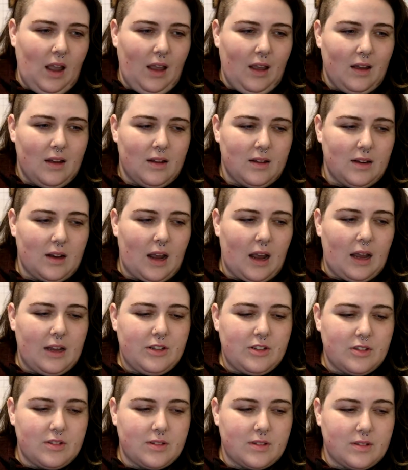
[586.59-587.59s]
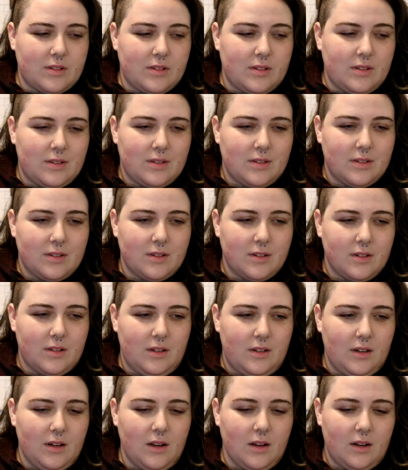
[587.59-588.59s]
And I just,
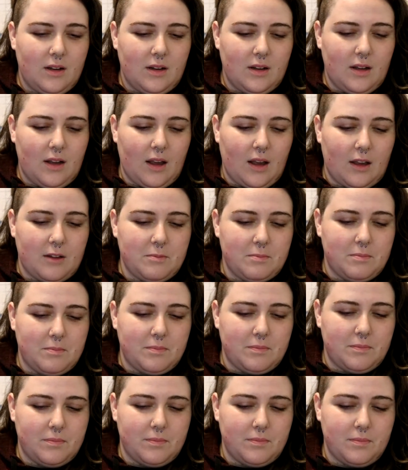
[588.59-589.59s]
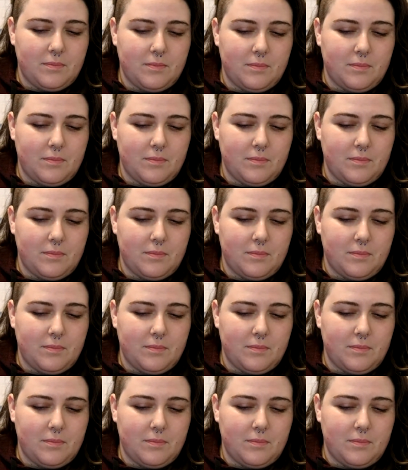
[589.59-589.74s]
I'm